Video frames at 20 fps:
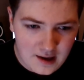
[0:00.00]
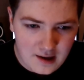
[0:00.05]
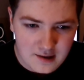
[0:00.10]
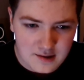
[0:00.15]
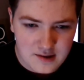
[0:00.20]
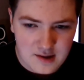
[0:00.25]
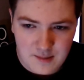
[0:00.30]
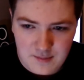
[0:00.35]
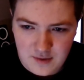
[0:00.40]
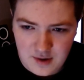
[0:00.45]
I
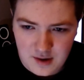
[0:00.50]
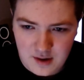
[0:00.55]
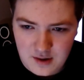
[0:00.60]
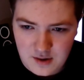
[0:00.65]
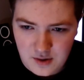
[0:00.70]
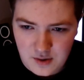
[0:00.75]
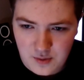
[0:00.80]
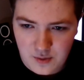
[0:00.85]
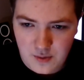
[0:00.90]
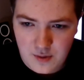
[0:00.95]
needed something
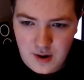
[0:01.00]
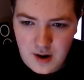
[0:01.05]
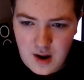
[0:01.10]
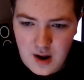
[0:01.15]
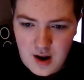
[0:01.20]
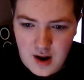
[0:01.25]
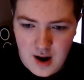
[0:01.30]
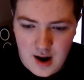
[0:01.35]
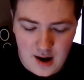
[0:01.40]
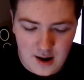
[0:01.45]
to do,
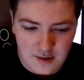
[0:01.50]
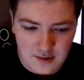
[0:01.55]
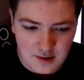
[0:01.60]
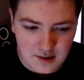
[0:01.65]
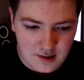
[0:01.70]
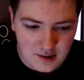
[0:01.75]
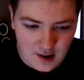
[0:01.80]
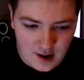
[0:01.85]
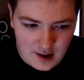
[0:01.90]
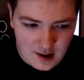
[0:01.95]
and I
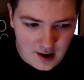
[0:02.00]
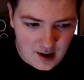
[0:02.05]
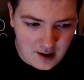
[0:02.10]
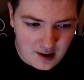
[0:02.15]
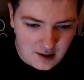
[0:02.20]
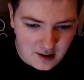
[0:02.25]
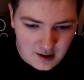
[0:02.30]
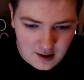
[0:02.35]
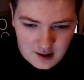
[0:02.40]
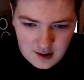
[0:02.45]
was just like,
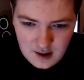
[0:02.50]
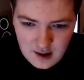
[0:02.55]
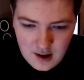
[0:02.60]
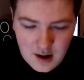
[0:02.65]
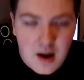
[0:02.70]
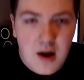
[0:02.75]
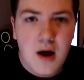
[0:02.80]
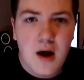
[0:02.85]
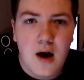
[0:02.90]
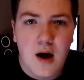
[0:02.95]
hey,
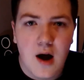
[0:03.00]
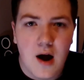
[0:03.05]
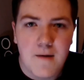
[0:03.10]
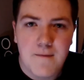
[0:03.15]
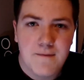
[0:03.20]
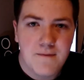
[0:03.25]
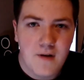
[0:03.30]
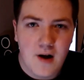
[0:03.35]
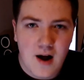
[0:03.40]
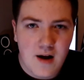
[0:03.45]

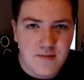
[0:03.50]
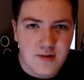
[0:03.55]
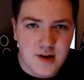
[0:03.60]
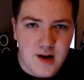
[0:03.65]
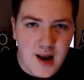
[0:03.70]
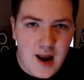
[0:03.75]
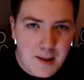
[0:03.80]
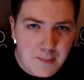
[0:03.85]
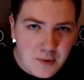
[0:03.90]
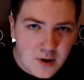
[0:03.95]
I have
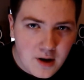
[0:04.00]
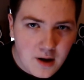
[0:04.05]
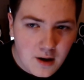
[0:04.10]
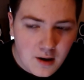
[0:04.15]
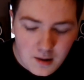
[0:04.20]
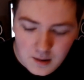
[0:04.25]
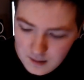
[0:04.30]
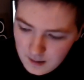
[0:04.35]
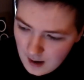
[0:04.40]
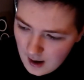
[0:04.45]
a camera
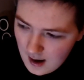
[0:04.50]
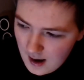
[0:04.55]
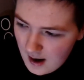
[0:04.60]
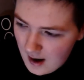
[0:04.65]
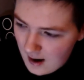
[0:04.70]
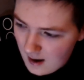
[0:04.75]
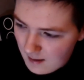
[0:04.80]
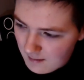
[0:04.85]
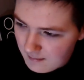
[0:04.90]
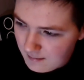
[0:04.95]
here. I
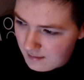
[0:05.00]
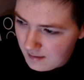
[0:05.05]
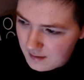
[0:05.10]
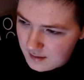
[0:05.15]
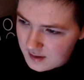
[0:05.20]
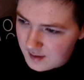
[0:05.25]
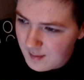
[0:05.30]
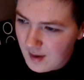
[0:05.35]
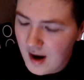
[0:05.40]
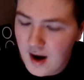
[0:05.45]
have
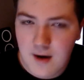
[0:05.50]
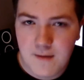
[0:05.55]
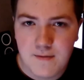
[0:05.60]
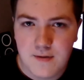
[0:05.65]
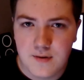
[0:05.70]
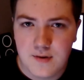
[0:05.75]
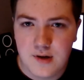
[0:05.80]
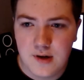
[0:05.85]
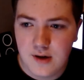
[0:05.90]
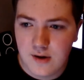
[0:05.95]
some
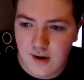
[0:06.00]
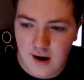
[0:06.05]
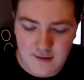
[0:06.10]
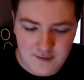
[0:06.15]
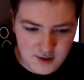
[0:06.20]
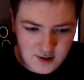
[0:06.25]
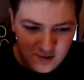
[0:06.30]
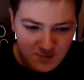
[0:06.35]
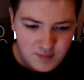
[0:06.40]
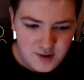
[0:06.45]
headphones here.
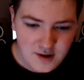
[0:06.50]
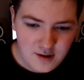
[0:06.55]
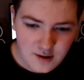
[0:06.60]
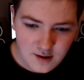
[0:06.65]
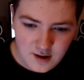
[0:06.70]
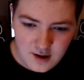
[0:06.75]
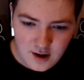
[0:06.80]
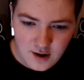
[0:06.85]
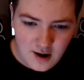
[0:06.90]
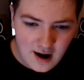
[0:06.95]
I have a
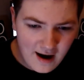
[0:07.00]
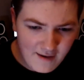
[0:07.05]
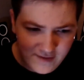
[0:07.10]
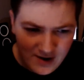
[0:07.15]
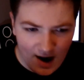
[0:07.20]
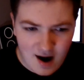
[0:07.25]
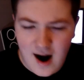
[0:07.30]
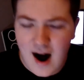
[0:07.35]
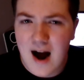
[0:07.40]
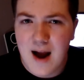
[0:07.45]
speaker here. I
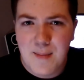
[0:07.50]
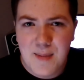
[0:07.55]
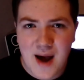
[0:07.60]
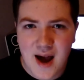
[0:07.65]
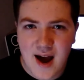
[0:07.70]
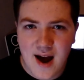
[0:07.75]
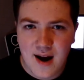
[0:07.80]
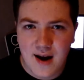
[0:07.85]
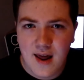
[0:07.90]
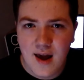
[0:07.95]
have an
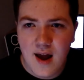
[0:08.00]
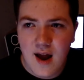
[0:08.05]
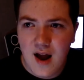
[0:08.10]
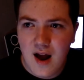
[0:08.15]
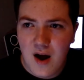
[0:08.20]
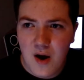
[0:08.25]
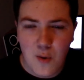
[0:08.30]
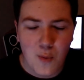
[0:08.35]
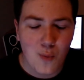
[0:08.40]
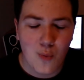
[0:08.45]
iPad.
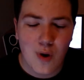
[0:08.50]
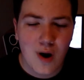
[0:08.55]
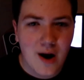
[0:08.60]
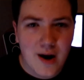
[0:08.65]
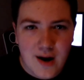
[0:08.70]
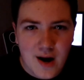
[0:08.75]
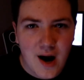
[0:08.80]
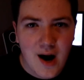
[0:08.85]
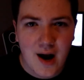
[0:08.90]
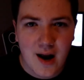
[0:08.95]

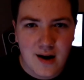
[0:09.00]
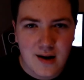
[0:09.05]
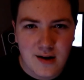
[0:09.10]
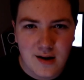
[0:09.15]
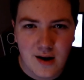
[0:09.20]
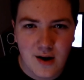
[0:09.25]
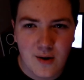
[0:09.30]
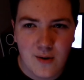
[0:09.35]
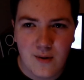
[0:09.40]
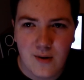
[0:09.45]
Why
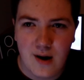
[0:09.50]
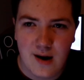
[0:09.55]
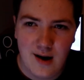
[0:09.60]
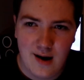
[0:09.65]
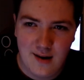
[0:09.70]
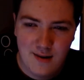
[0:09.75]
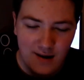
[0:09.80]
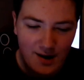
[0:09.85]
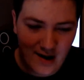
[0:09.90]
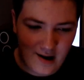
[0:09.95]
not?
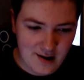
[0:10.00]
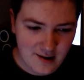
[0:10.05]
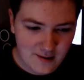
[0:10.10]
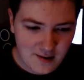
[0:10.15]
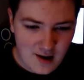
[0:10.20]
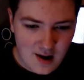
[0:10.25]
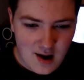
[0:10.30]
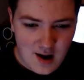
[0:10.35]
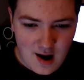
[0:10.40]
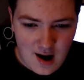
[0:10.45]
And then
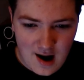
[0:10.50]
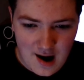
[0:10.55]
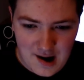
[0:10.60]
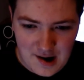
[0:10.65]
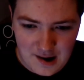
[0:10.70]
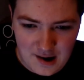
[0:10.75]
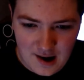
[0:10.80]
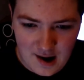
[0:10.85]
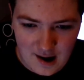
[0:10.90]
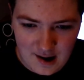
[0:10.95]

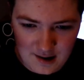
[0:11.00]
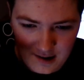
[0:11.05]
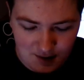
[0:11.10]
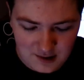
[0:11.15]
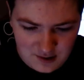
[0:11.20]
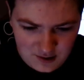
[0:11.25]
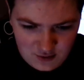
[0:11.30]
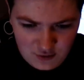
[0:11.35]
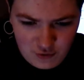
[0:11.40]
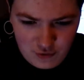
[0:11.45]
I
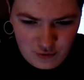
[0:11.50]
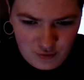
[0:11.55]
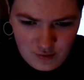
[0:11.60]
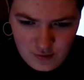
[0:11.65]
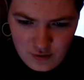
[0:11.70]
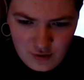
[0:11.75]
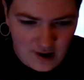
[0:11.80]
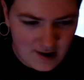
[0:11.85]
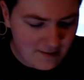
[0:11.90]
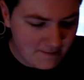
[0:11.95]
just
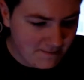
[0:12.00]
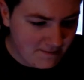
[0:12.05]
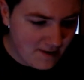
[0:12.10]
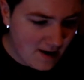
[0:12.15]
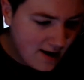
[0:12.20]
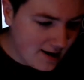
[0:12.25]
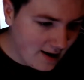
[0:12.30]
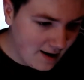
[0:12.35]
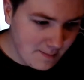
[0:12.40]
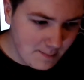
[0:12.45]

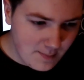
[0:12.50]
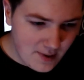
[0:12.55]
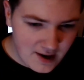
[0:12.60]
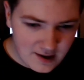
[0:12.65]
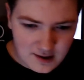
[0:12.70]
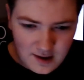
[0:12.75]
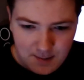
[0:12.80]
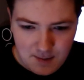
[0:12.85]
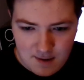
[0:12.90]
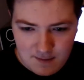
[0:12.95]
I
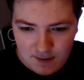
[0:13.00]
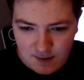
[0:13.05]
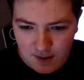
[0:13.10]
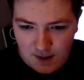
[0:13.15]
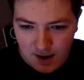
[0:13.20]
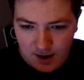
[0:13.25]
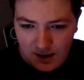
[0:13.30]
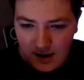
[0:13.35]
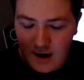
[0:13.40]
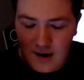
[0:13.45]
picked up
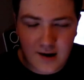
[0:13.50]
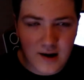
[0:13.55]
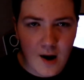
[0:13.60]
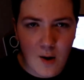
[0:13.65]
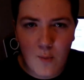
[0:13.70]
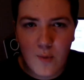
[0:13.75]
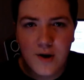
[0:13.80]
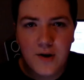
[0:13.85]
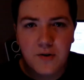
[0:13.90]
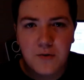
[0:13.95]
everything. I
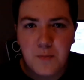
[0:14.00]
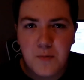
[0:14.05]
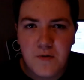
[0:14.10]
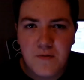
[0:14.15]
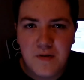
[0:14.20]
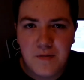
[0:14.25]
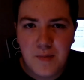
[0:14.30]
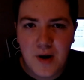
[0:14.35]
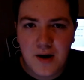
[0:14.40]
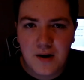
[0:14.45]
got Windows
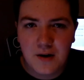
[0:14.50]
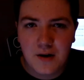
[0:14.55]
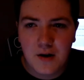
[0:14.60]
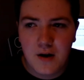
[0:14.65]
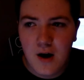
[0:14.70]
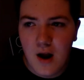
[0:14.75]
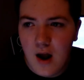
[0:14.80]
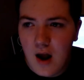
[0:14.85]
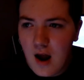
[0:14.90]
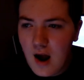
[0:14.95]
Movie
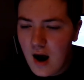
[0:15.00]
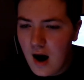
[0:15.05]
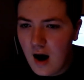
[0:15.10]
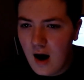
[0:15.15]
Maker.